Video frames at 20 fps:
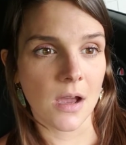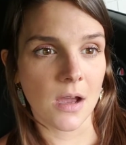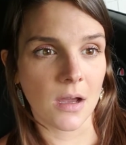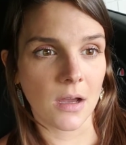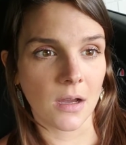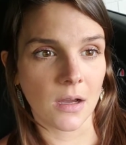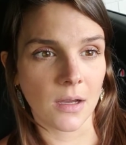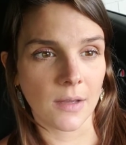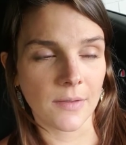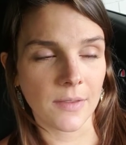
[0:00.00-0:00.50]

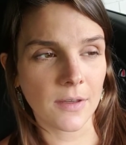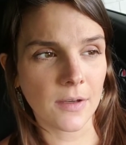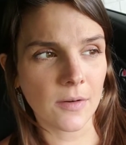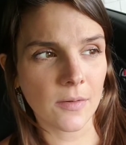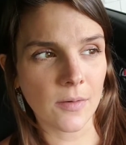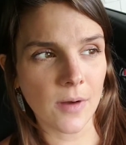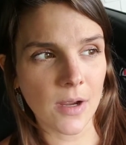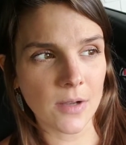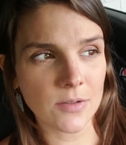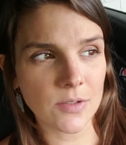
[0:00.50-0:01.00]
I think
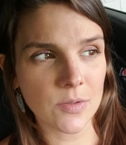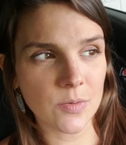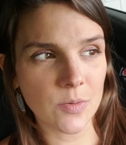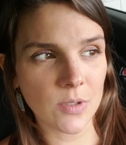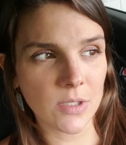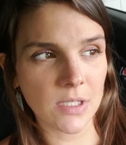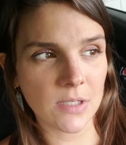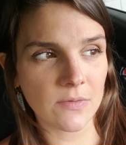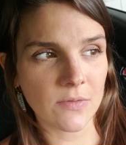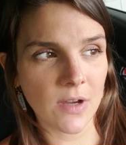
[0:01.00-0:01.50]
around
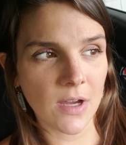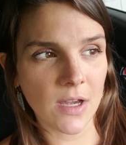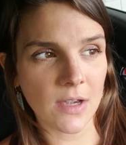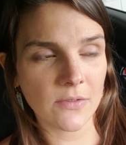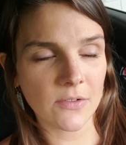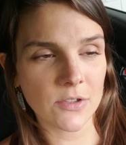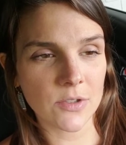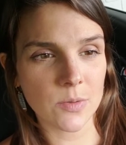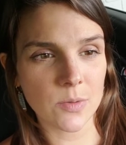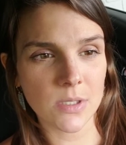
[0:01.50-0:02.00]

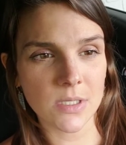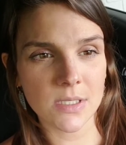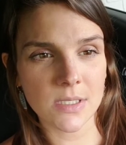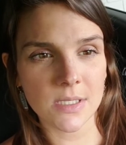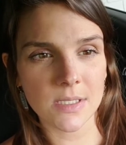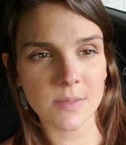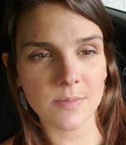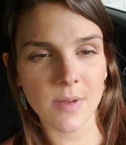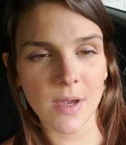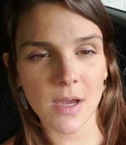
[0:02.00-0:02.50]
25 or
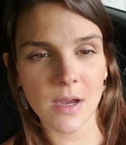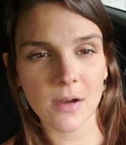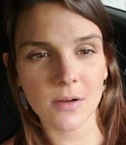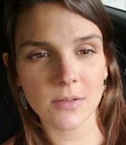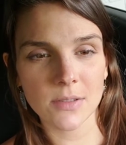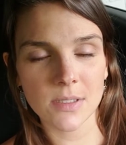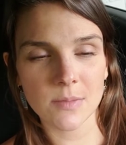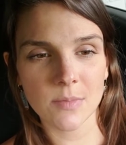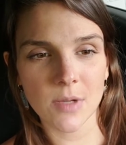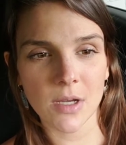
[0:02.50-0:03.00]
26
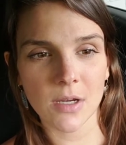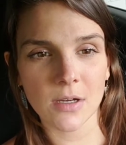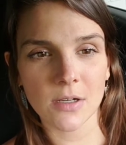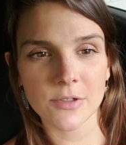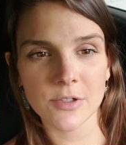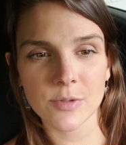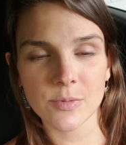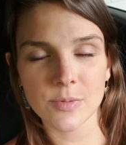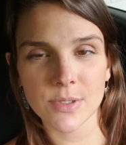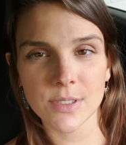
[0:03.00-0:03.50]
pounds. I'm not
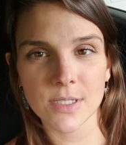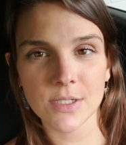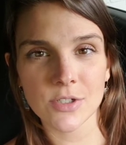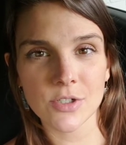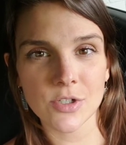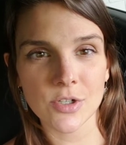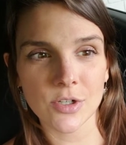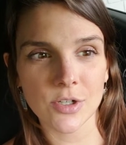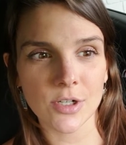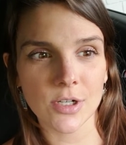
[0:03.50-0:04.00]
100%
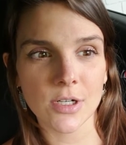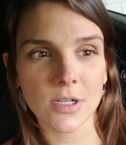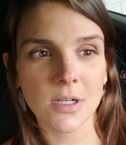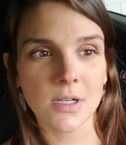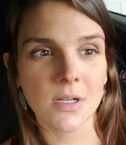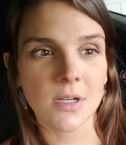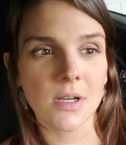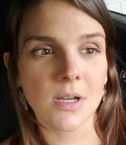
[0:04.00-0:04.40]
sure.